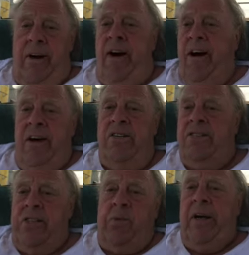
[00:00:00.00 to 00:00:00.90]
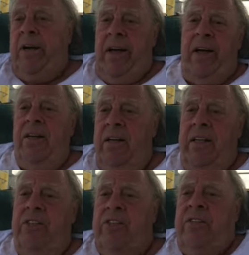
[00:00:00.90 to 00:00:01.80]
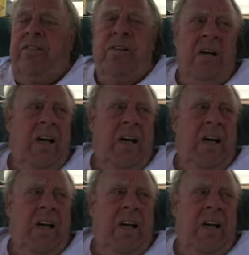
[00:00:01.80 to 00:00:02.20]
cars and speaking English, and